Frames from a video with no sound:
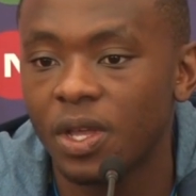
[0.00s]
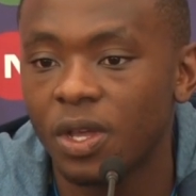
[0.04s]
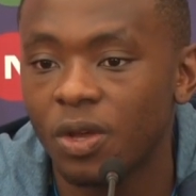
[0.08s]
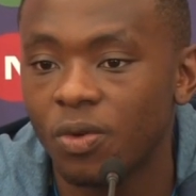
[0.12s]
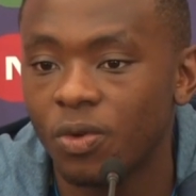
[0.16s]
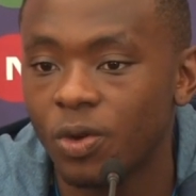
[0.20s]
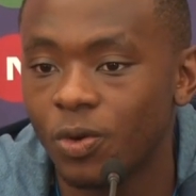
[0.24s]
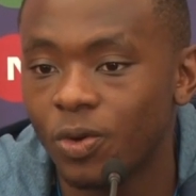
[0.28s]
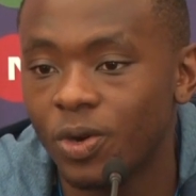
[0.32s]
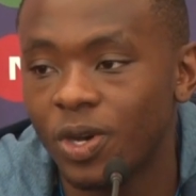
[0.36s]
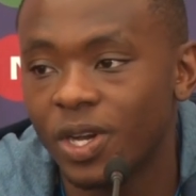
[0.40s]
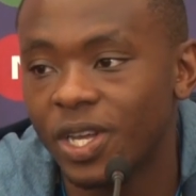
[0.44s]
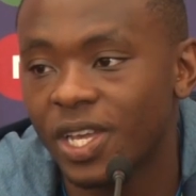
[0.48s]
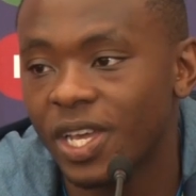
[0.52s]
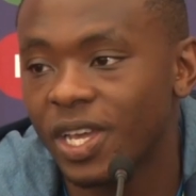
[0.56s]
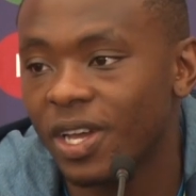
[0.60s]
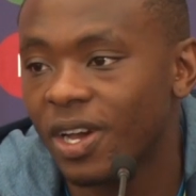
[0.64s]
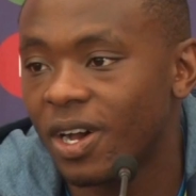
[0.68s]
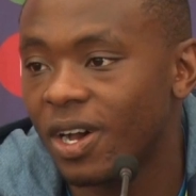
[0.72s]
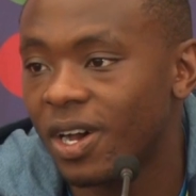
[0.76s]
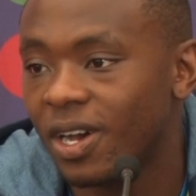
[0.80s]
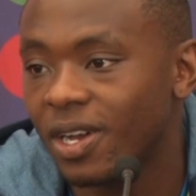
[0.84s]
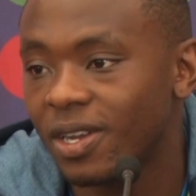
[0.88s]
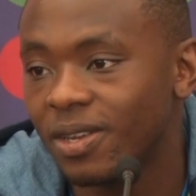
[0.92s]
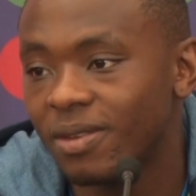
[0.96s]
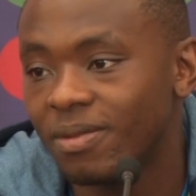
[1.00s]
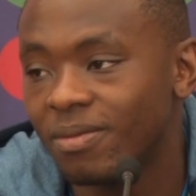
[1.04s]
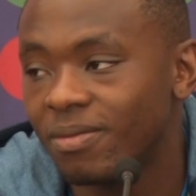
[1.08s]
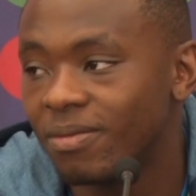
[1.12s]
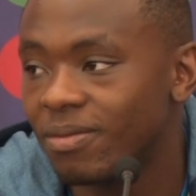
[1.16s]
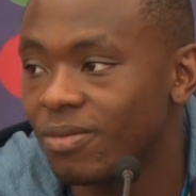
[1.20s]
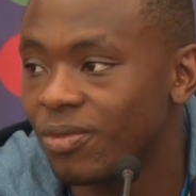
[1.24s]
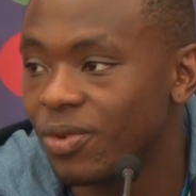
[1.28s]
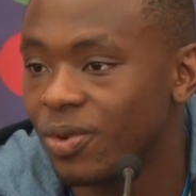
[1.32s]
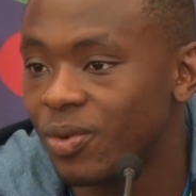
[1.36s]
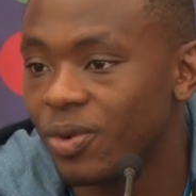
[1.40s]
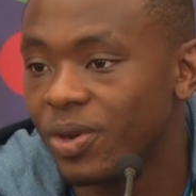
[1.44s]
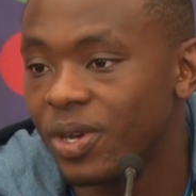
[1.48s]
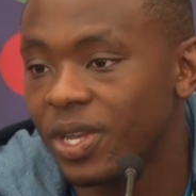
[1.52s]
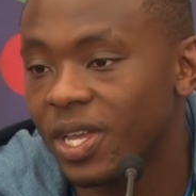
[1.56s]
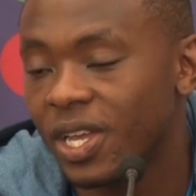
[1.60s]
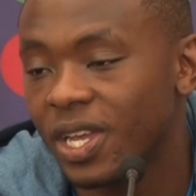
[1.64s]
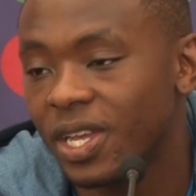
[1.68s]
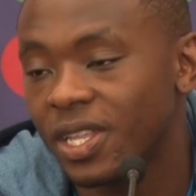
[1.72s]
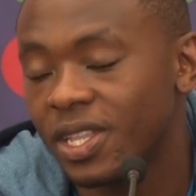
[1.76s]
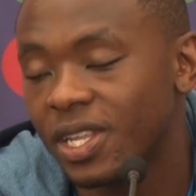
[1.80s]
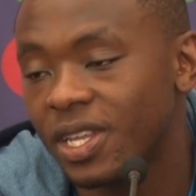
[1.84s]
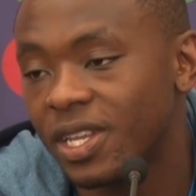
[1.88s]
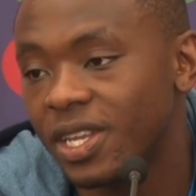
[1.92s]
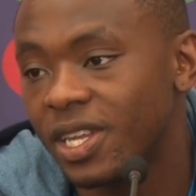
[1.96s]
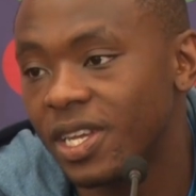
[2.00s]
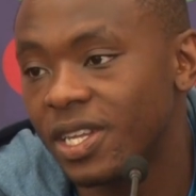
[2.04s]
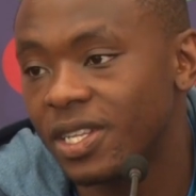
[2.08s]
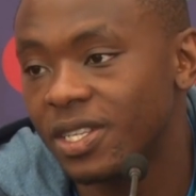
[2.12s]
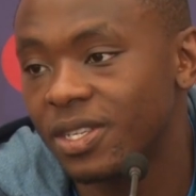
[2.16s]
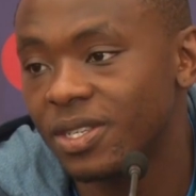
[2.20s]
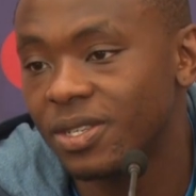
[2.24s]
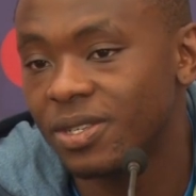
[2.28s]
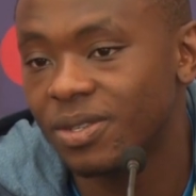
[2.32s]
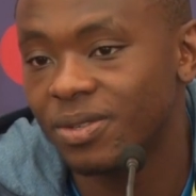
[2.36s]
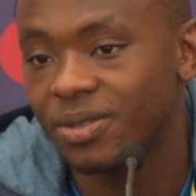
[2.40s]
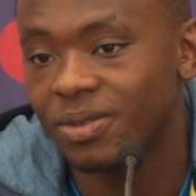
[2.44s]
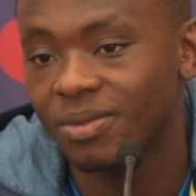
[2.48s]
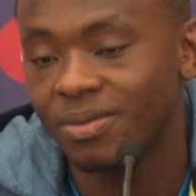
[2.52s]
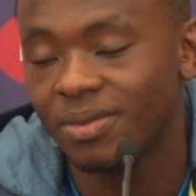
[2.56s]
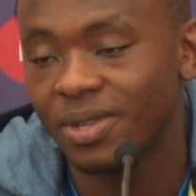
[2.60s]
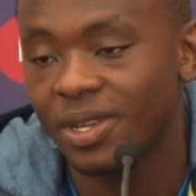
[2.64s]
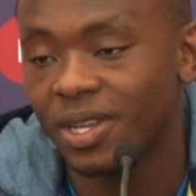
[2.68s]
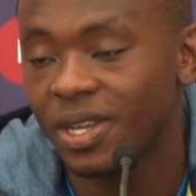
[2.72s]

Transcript: We're working hard. We're working in the nets.